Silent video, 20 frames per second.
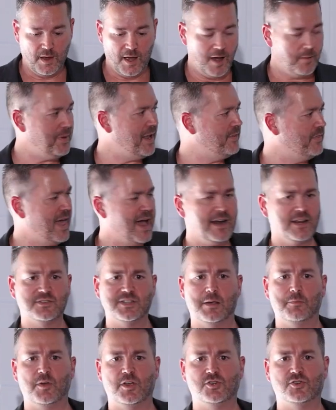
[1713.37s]
Um, and that
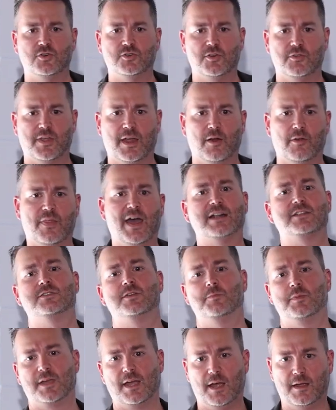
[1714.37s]
example I showed you there, that's
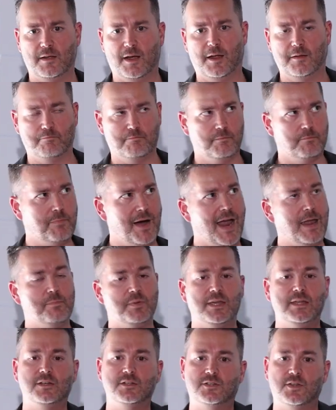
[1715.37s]
something I, I
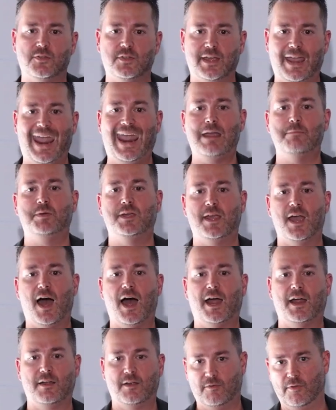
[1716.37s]
pipe into the
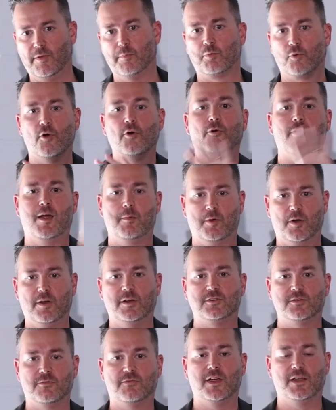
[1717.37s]
API or the programmer
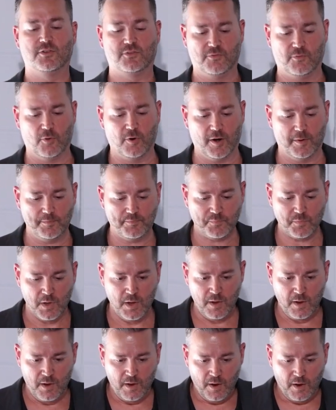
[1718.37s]
interface for it.
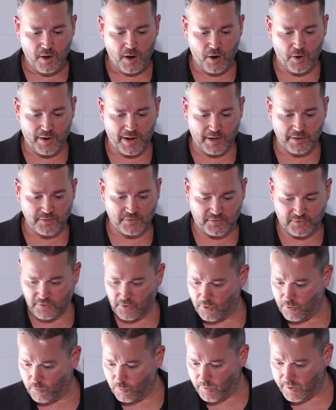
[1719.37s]
Okay,
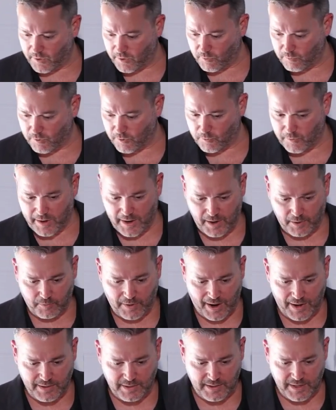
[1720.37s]
so where were we at?
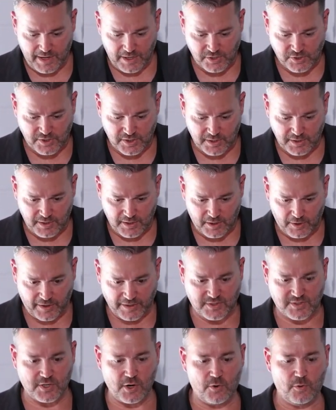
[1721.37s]
Ideation. All
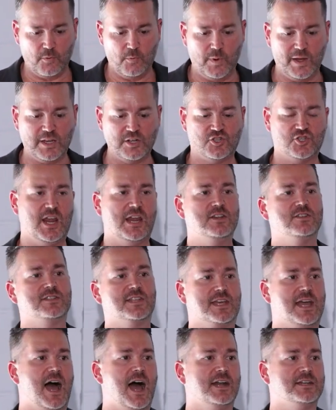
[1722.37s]
right, so we can change
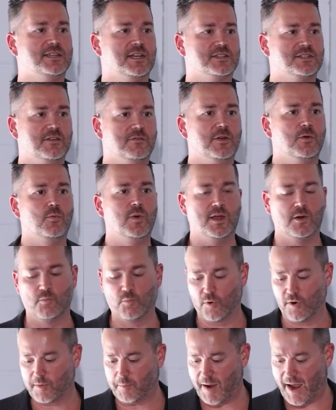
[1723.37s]
the context of it. We
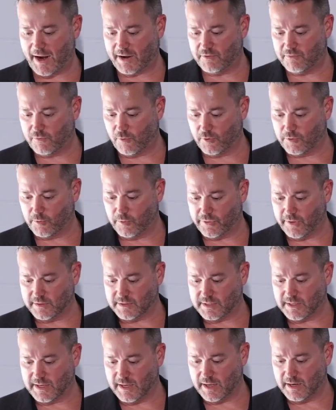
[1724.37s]
can work back and forth with
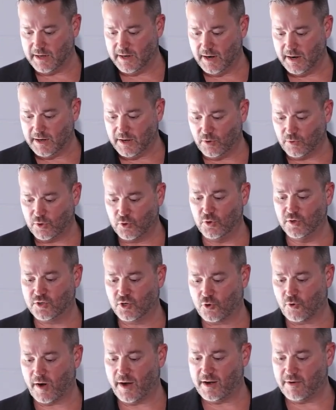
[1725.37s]
it to get you know
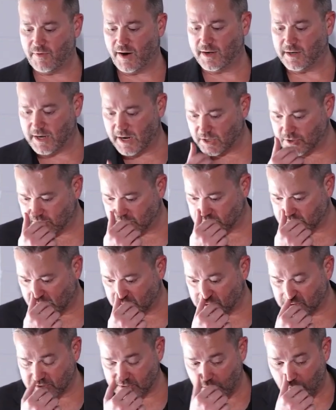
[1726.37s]
good creative ideation
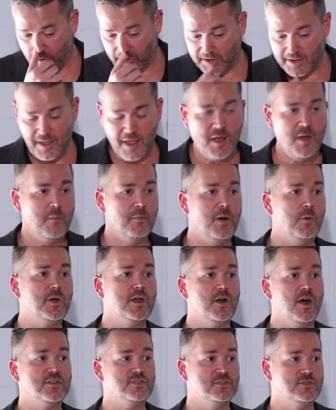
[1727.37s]
sessions going. But
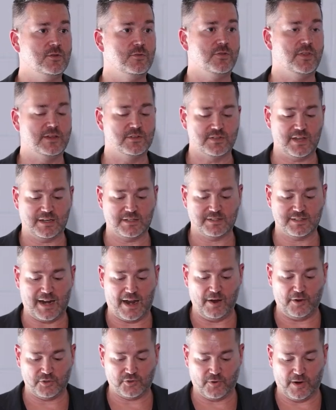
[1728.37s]
we can also do things like
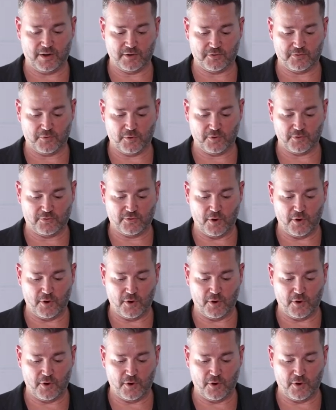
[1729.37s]
style transfer.